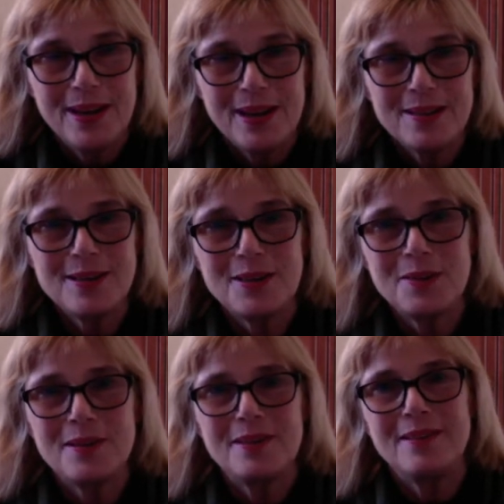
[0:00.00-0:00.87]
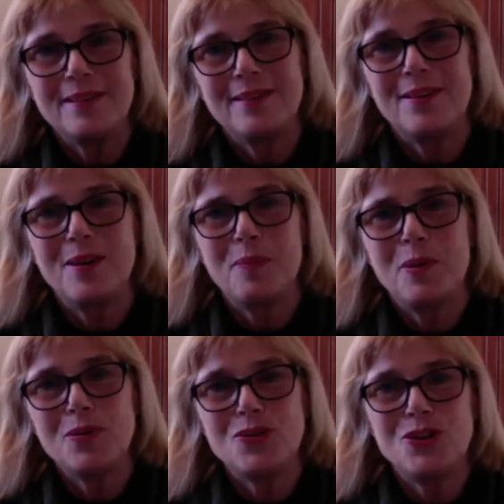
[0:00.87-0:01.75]
because it's
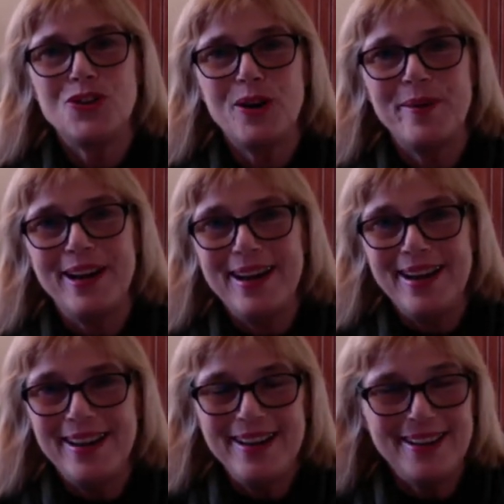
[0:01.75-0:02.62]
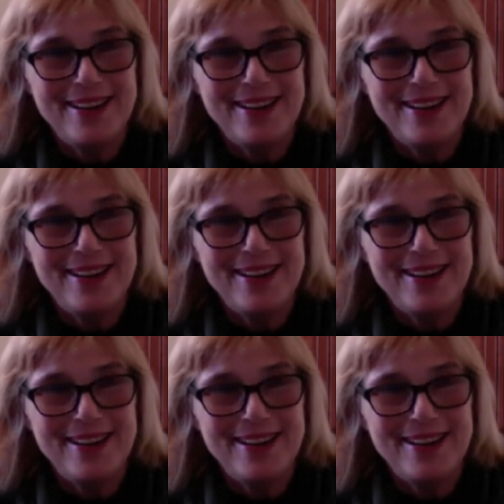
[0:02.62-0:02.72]
opposed to Gemini.